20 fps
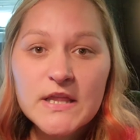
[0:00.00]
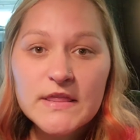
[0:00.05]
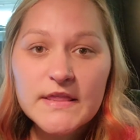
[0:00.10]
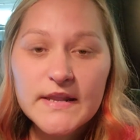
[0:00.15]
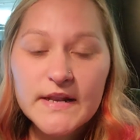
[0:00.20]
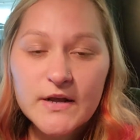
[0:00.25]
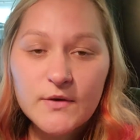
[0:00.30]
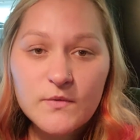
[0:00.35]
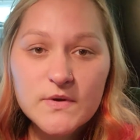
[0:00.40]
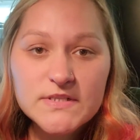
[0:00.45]

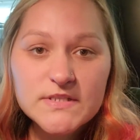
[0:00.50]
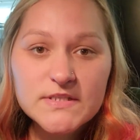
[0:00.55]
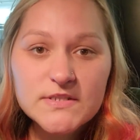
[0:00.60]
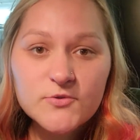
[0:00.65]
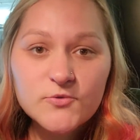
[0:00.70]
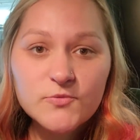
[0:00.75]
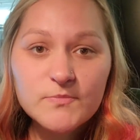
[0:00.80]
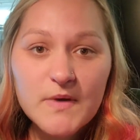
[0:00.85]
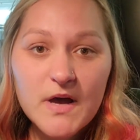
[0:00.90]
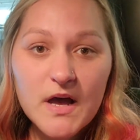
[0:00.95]
Then I went
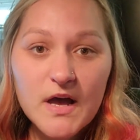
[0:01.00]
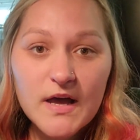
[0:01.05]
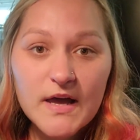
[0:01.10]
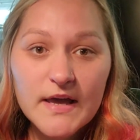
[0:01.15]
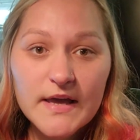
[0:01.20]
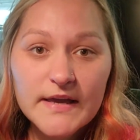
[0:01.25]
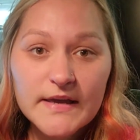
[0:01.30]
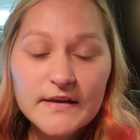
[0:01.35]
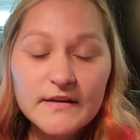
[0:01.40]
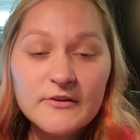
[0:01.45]
to
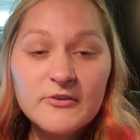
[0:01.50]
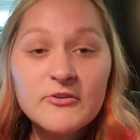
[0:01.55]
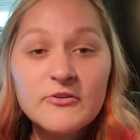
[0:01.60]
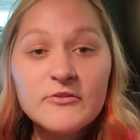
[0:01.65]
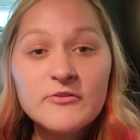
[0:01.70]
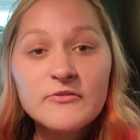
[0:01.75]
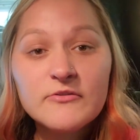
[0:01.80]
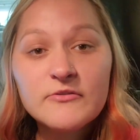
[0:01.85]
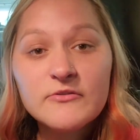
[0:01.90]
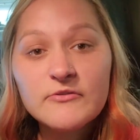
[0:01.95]
my
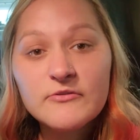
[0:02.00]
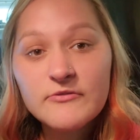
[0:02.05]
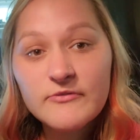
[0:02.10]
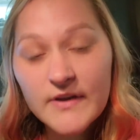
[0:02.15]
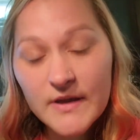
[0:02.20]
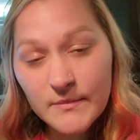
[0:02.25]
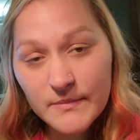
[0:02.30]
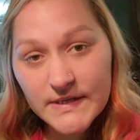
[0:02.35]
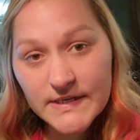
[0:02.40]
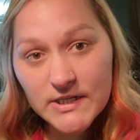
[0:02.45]

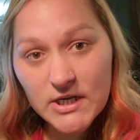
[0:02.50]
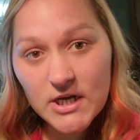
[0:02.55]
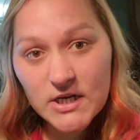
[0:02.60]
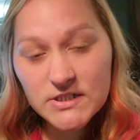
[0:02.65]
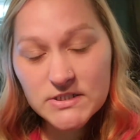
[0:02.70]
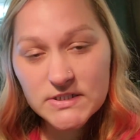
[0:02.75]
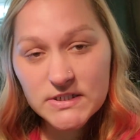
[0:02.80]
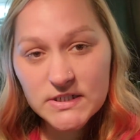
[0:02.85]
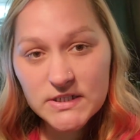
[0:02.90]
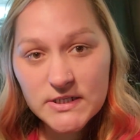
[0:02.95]
family
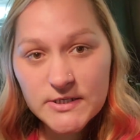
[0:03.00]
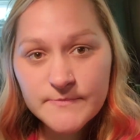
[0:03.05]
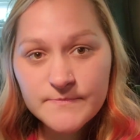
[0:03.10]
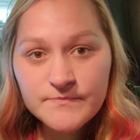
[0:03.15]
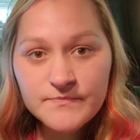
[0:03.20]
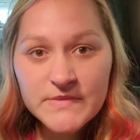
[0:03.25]
doctor